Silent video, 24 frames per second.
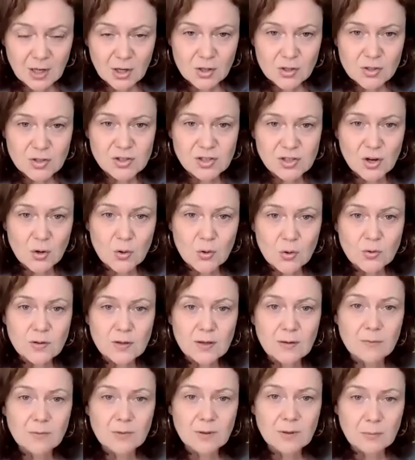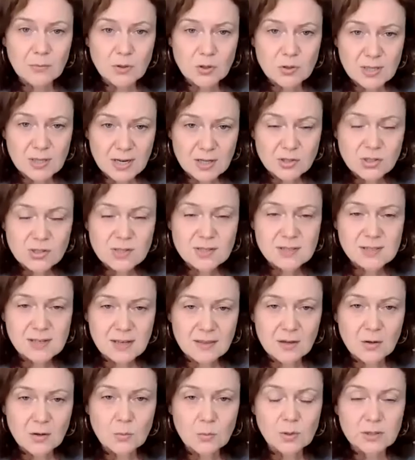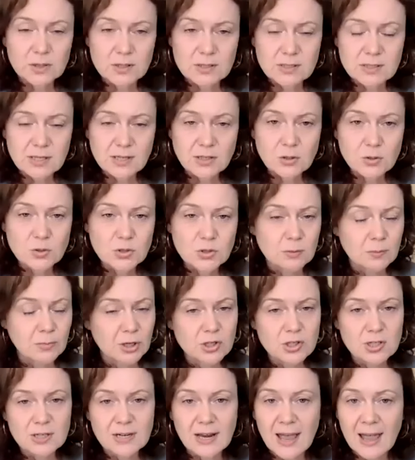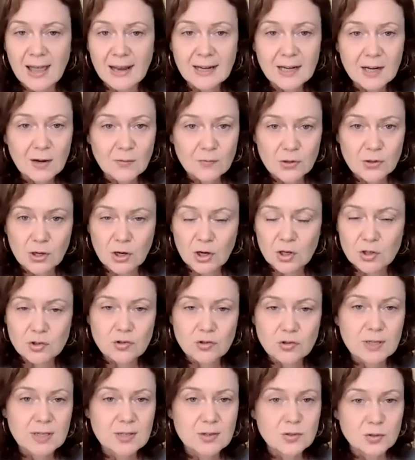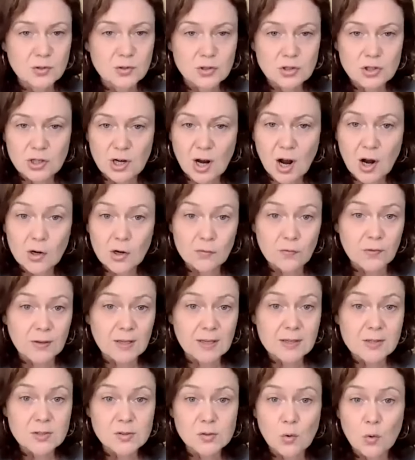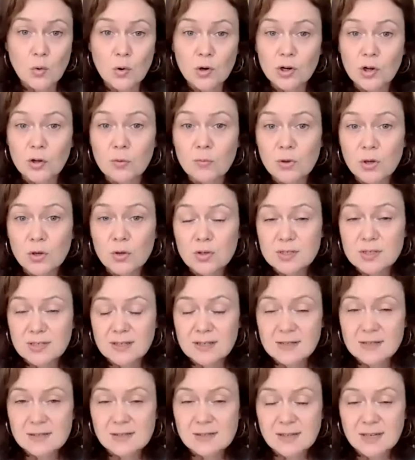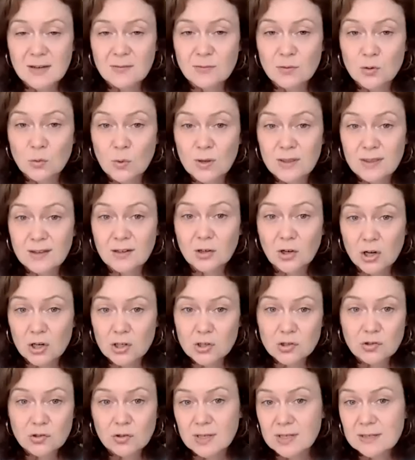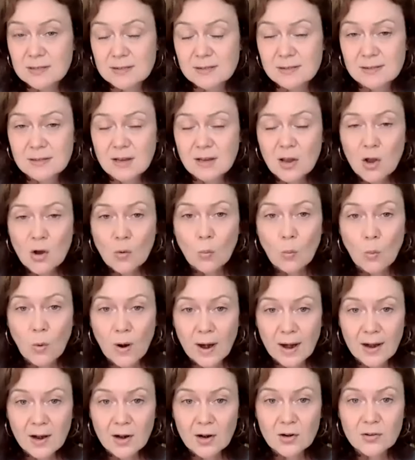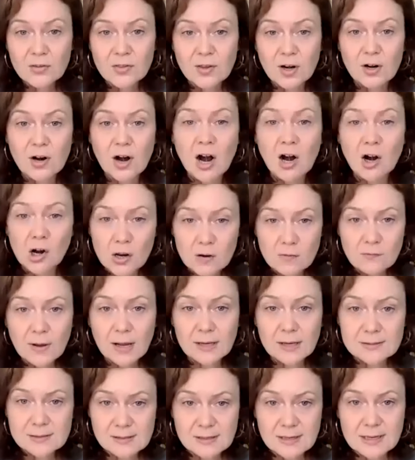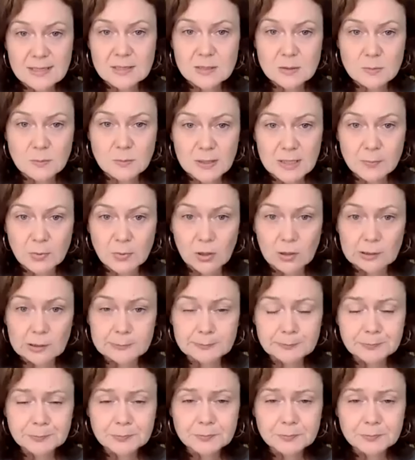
So the mutations, I think, will continue to emerge in any of the countries or geographies or communities, even within countries, where there are unvaccinated people